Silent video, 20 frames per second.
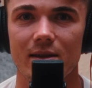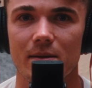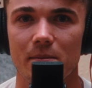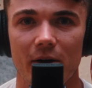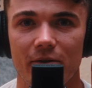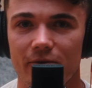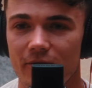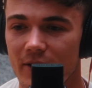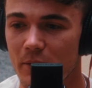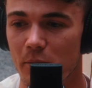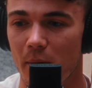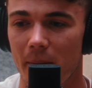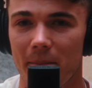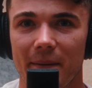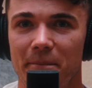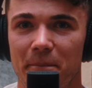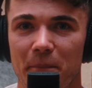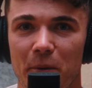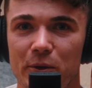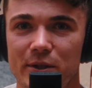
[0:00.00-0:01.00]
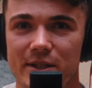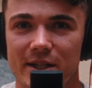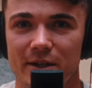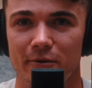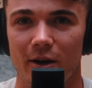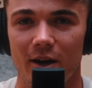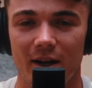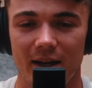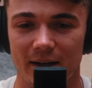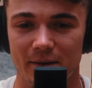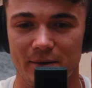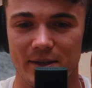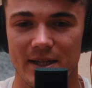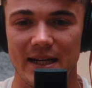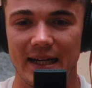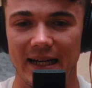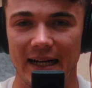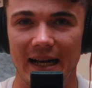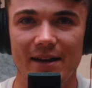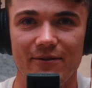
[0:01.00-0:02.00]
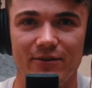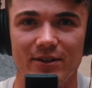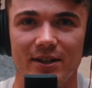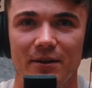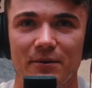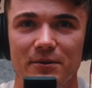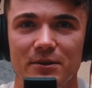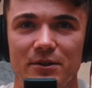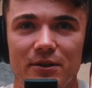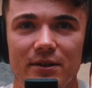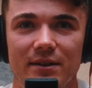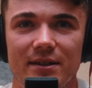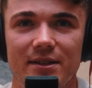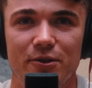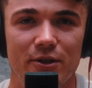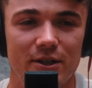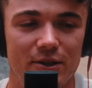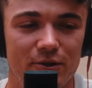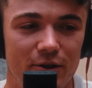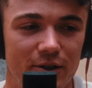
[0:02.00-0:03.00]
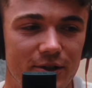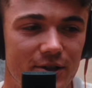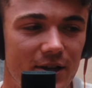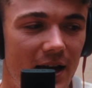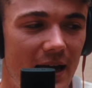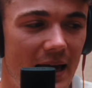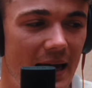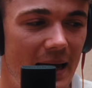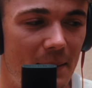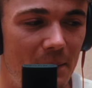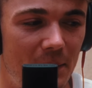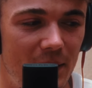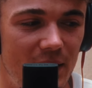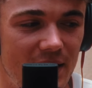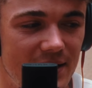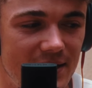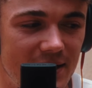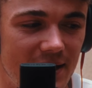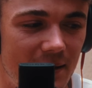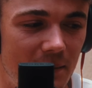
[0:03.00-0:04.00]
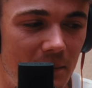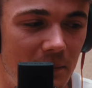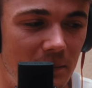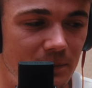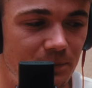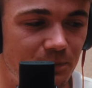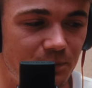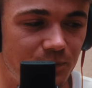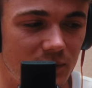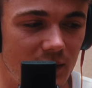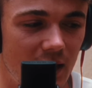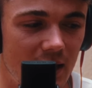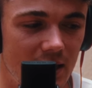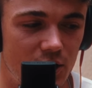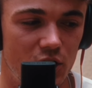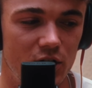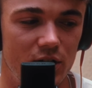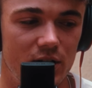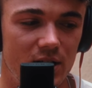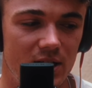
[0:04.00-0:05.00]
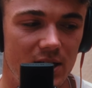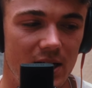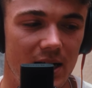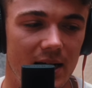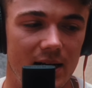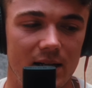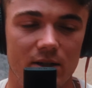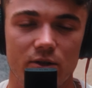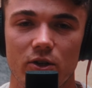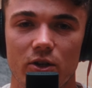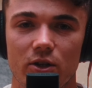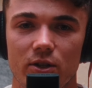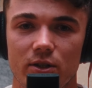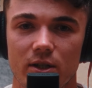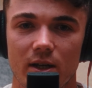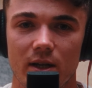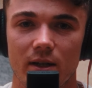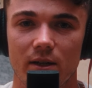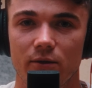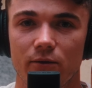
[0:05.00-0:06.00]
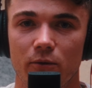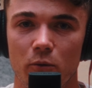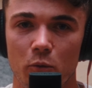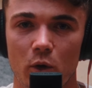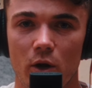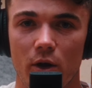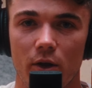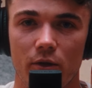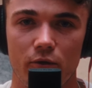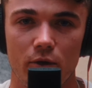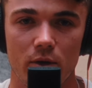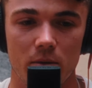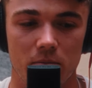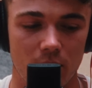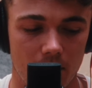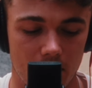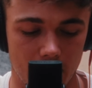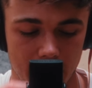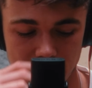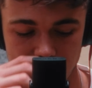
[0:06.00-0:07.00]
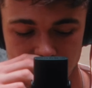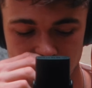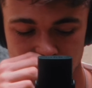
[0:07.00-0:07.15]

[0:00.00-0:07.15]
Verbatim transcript: my feet were pointing right and I was hitting left and I was doing this crisscross. But it's um, it's good to see it and it's good to kind of work through the problems.